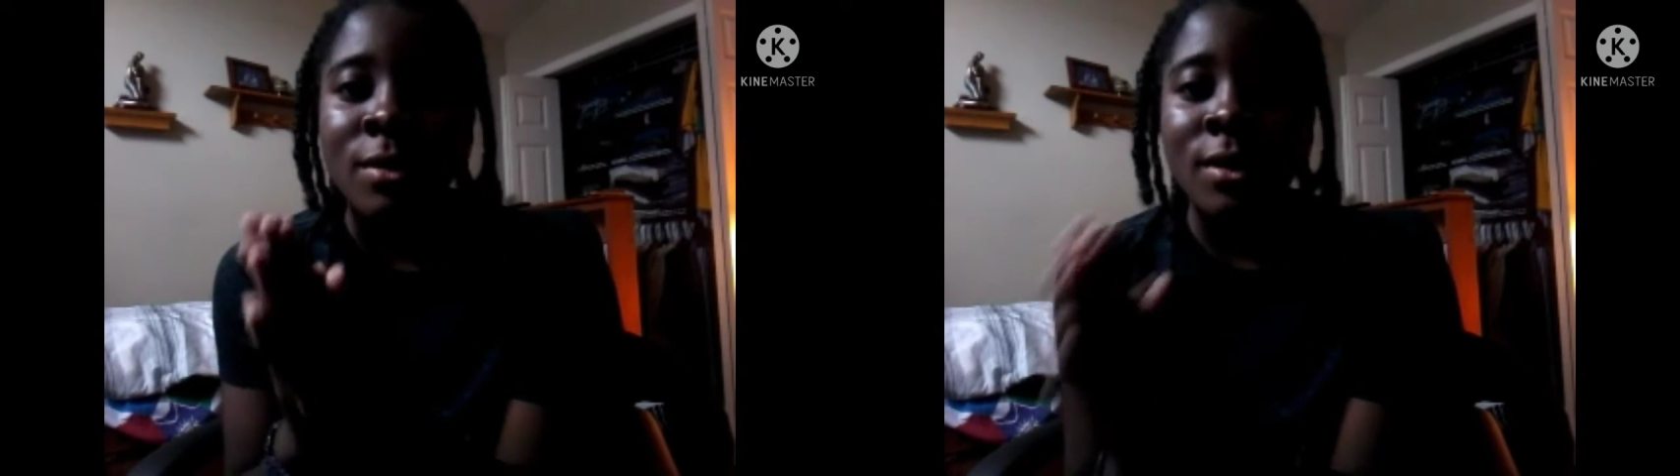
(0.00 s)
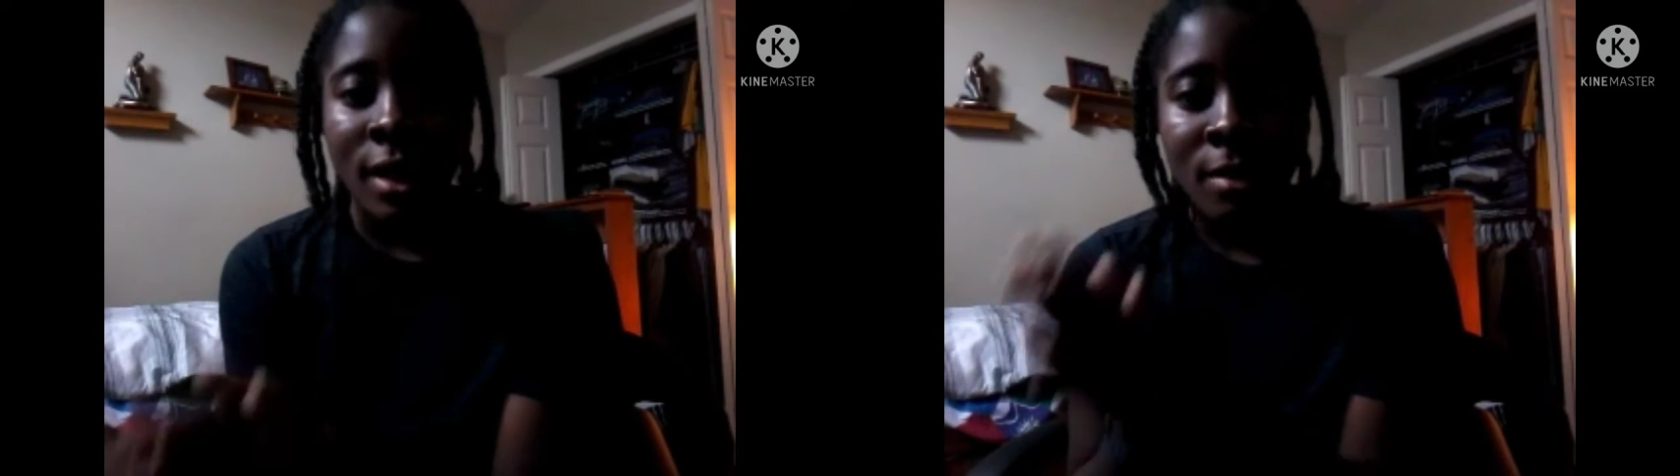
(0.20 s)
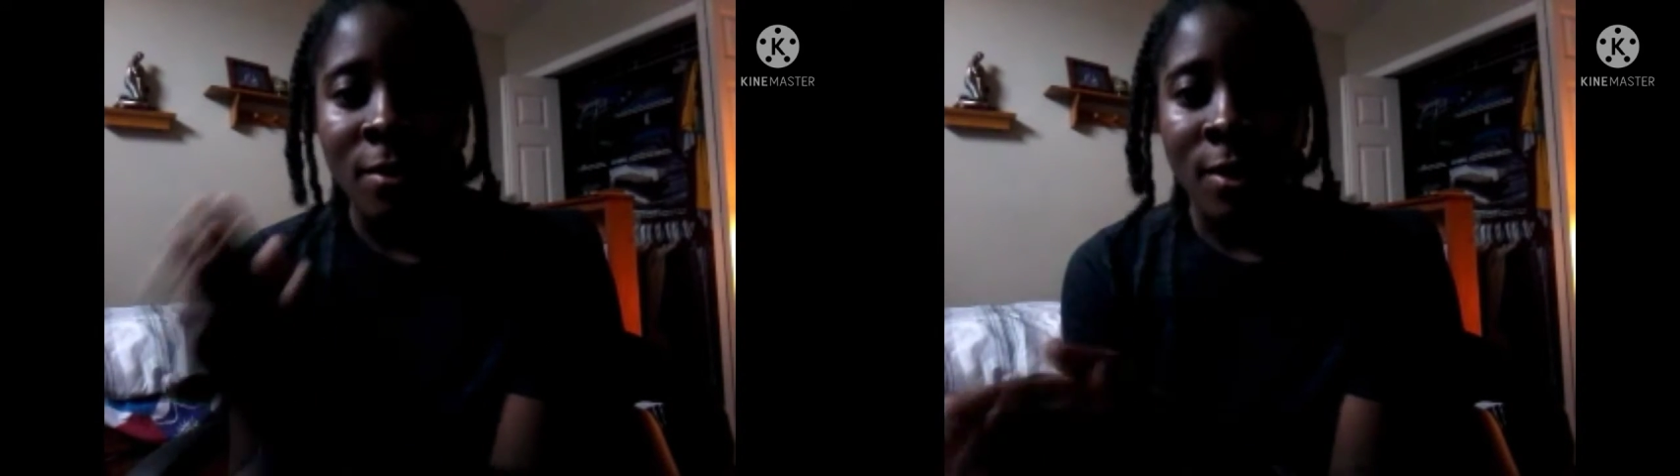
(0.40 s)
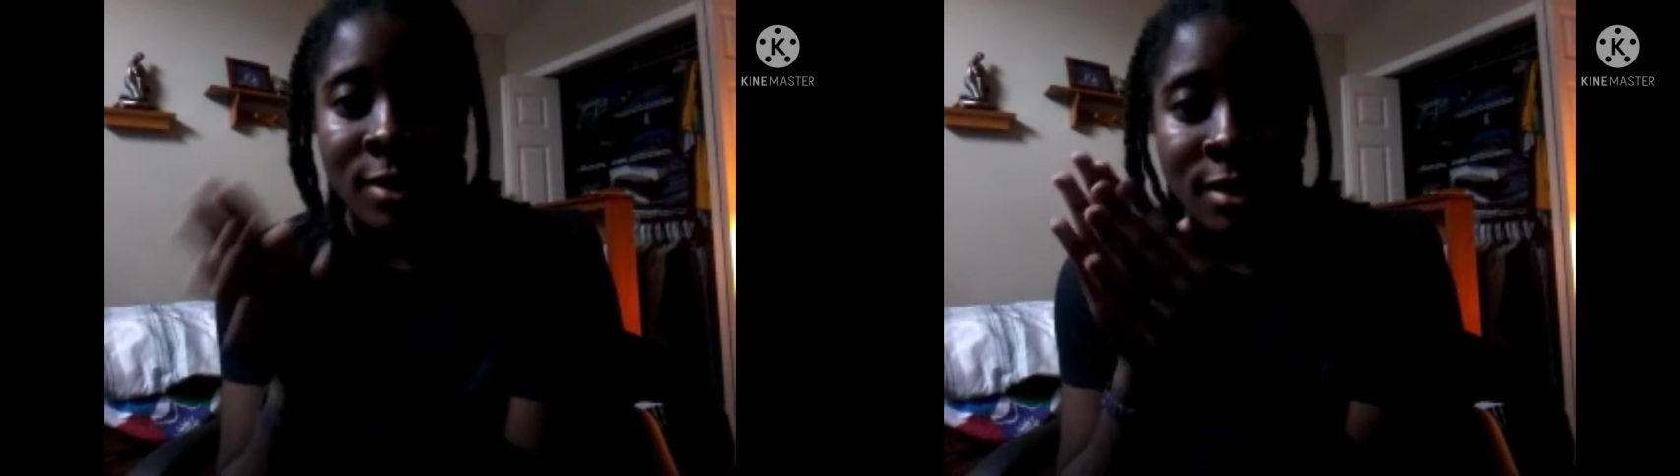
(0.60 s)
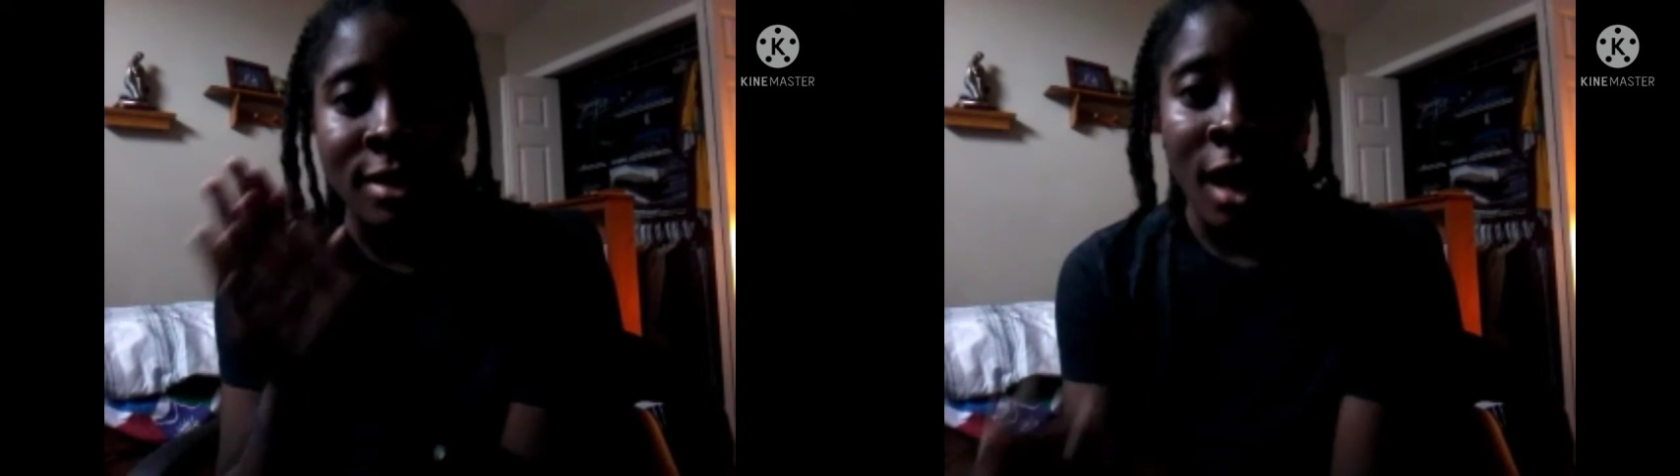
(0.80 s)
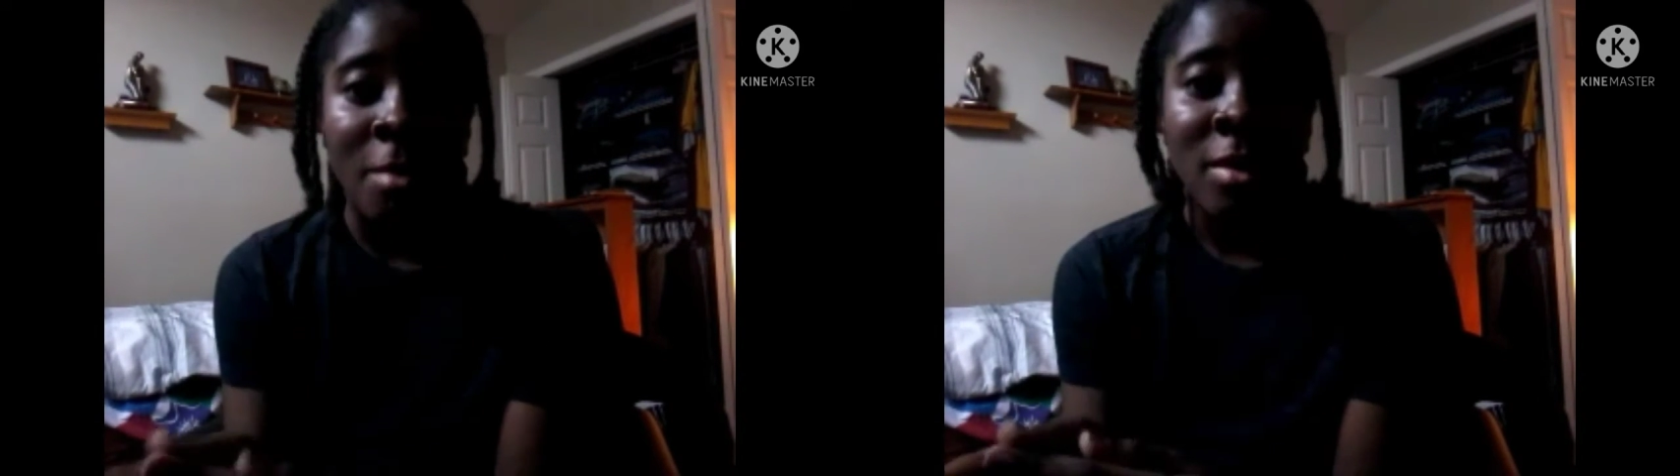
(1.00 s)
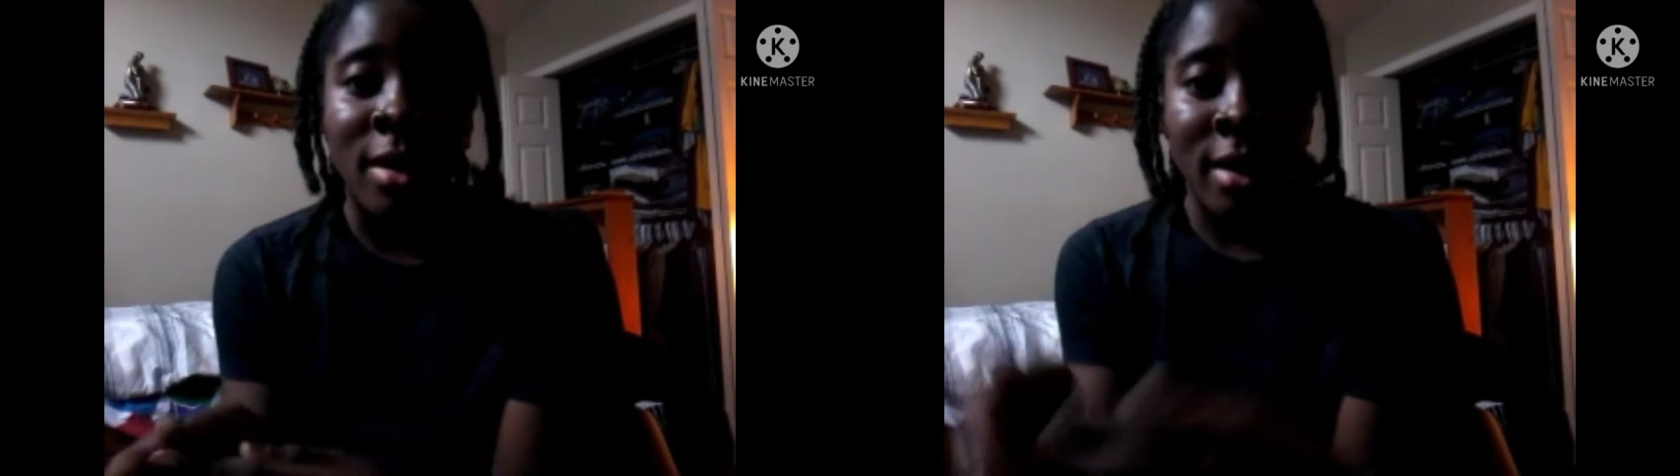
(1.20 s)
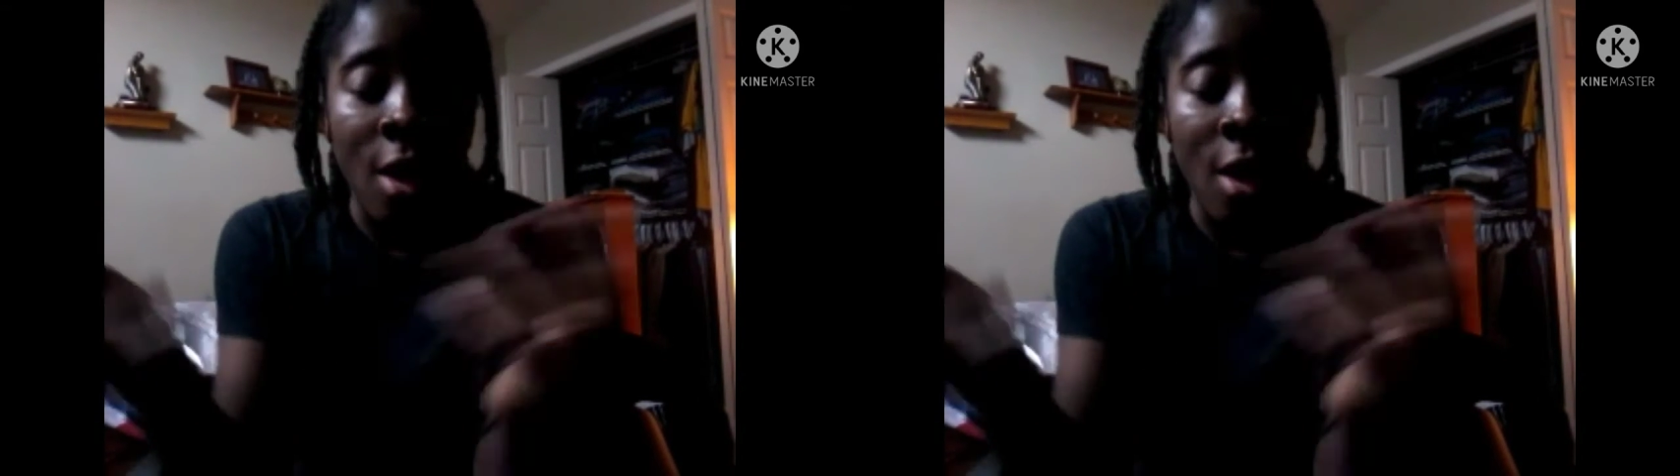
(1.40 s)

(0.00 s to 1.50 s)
to let them know this is happening.